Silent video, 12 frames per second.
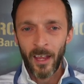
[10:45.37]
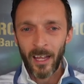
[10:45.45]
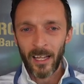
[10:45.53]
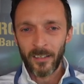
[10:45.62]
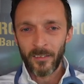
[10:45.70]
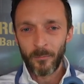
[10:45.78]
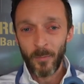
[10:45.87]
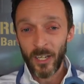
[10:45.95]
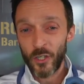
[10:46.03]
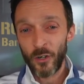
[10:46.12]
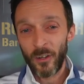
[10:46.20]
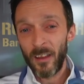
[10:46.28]
and make
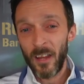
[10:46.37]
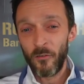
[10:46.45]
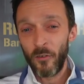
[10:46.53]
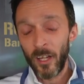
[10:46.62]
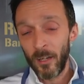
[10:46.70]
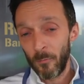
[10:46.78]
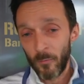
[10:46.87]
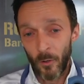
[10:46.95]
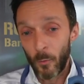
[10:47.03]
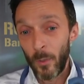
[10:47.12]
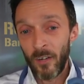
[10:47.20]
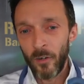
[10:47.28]
sure that they really,
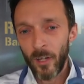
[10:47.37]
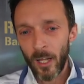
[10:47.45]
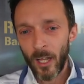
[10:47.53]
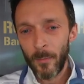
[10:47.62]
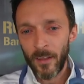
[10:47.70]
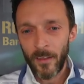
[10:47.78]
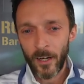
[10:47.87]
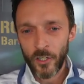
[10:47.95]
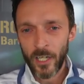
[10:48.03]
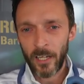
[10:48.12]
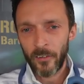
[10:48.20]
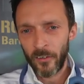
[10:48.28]
we really limit their
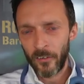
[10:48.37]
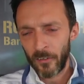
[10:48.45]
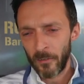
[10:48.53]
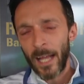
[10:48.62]
chances.